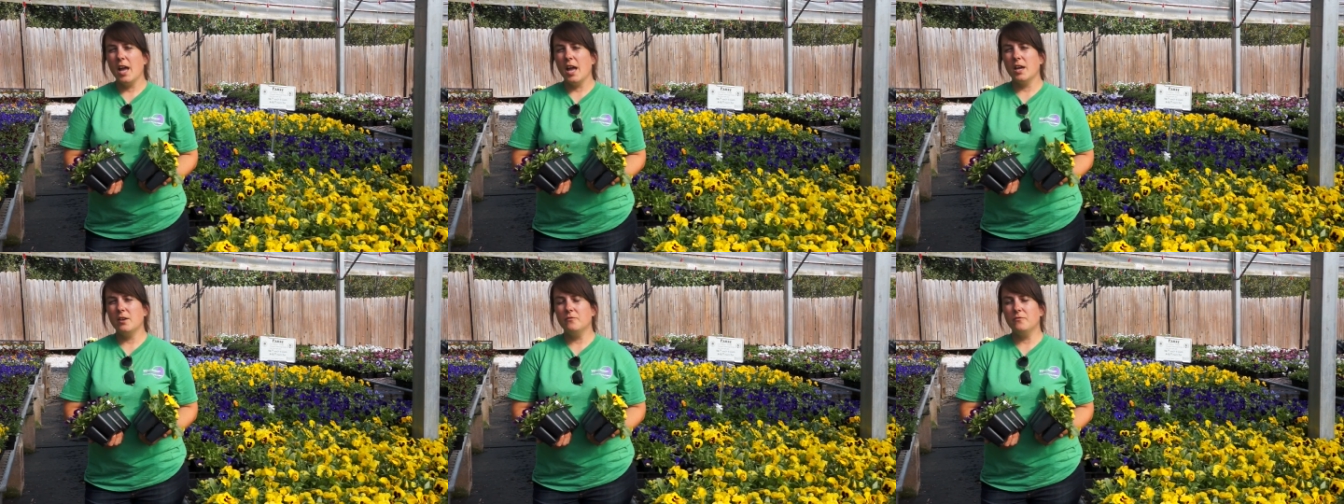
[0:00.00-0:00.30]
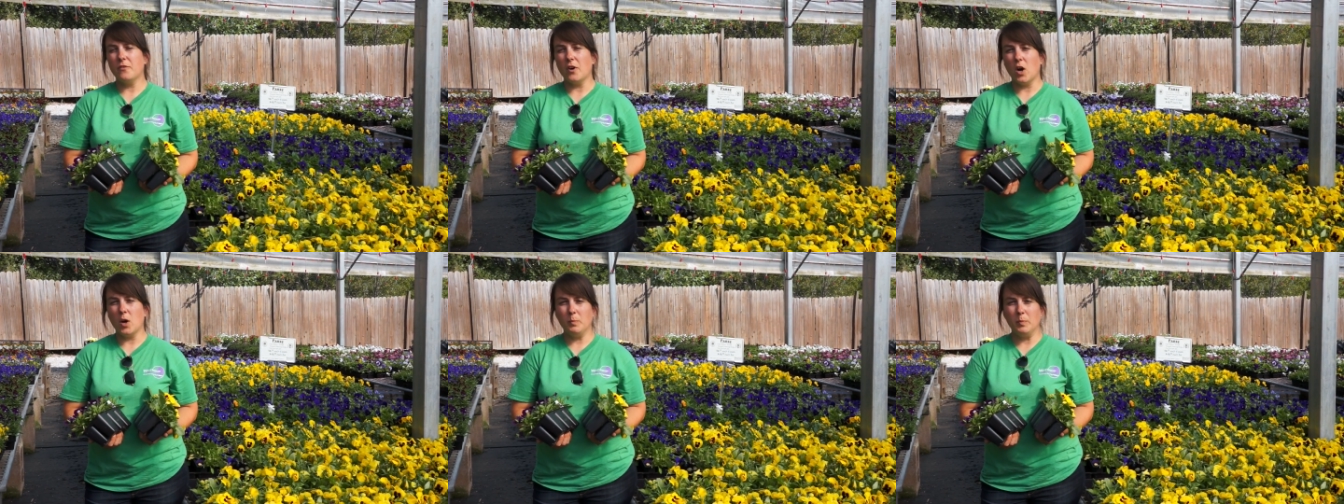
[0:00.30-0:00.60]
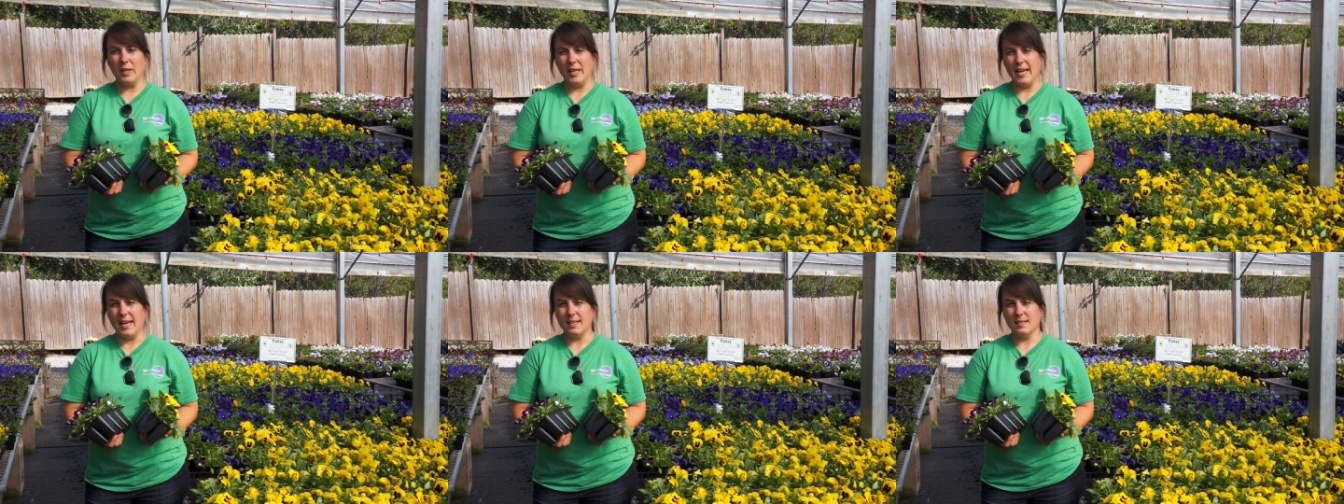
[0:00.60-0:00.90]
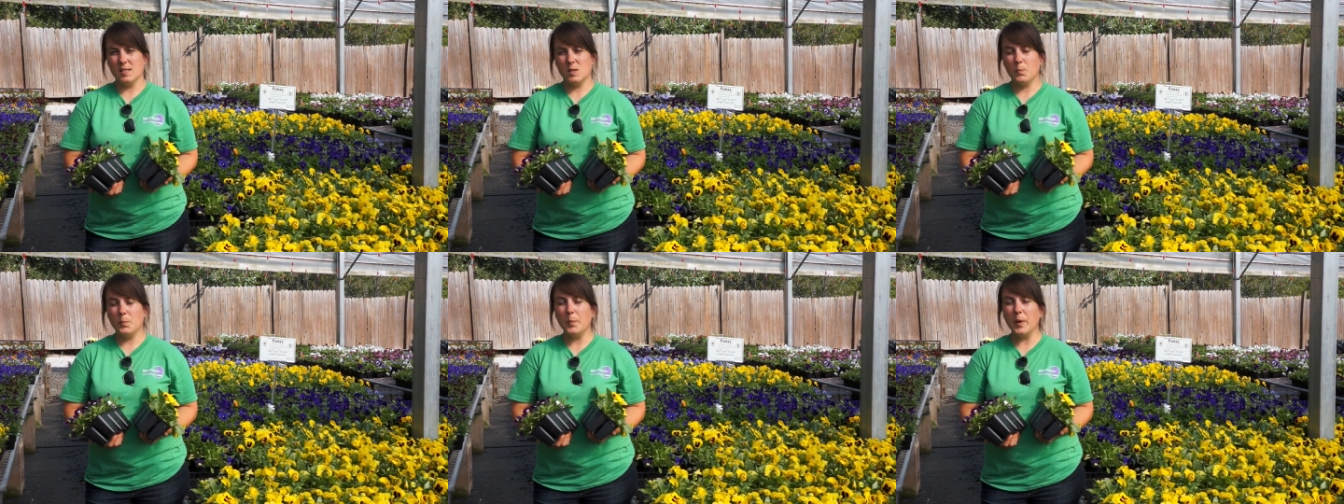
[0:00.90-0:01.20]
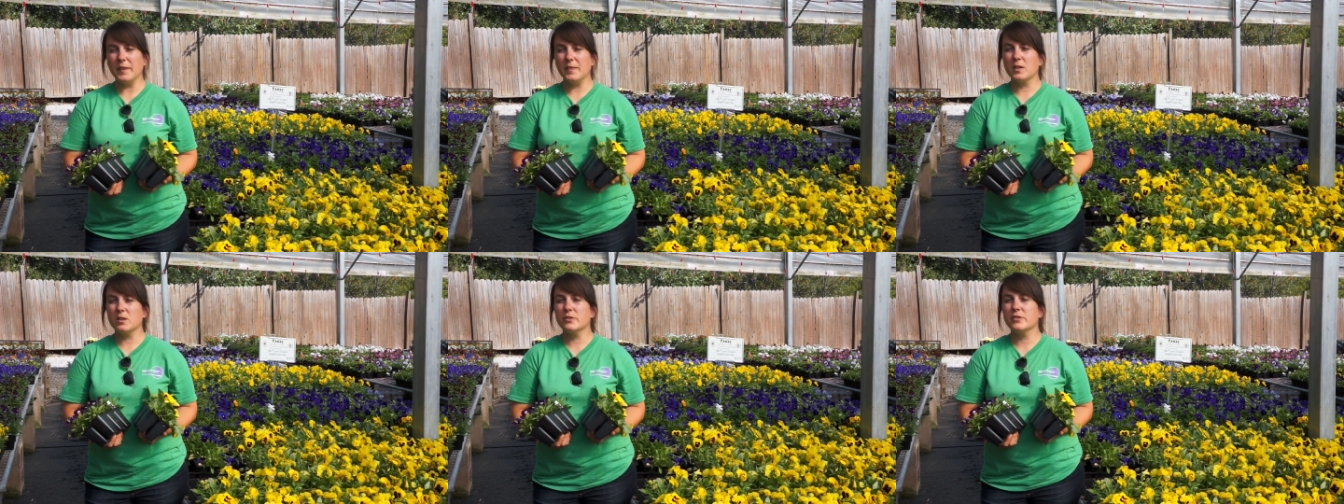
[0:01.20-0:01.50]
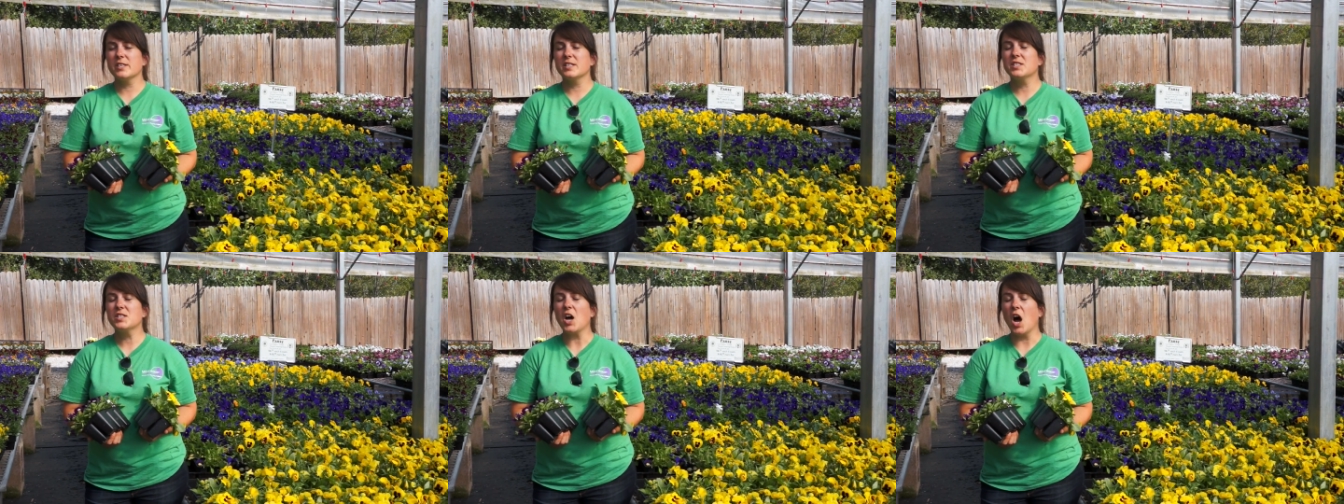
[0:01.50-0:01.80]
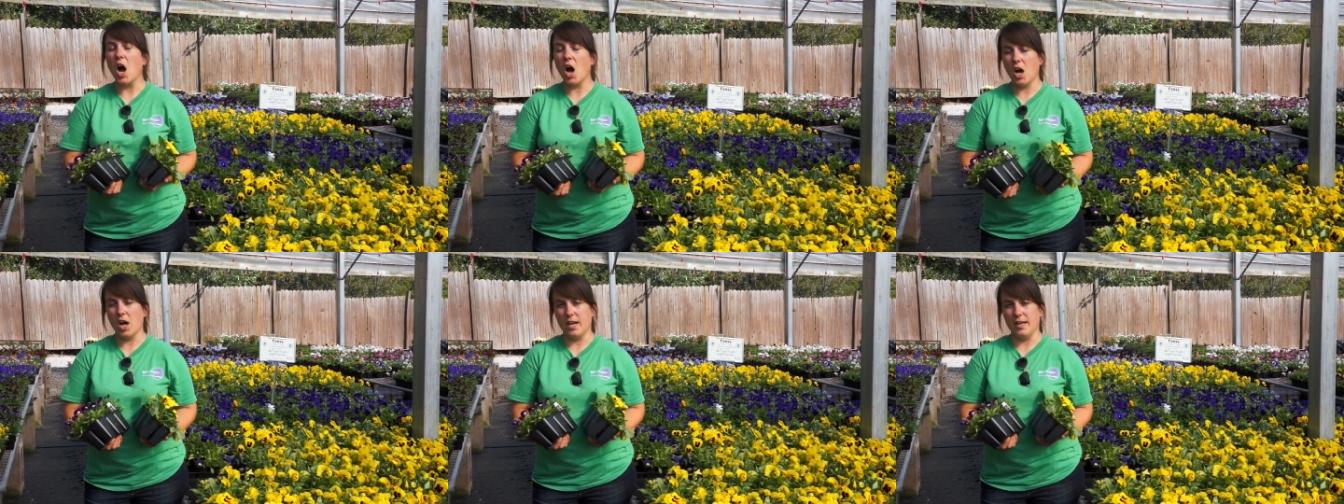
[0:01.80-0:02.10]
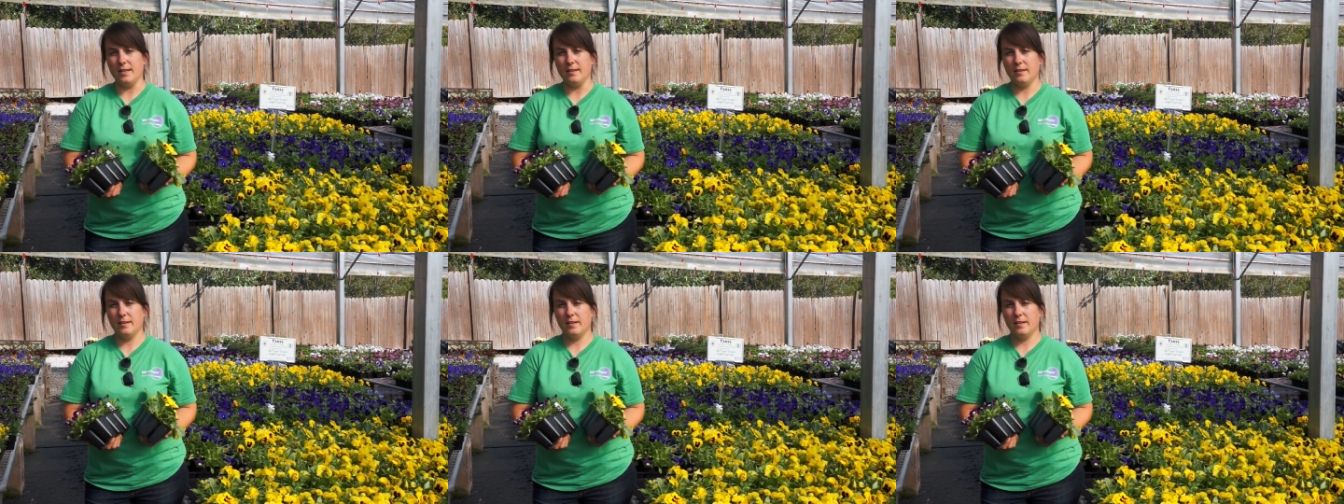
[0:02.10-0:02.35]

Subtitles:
and fall plants, but there's a ton.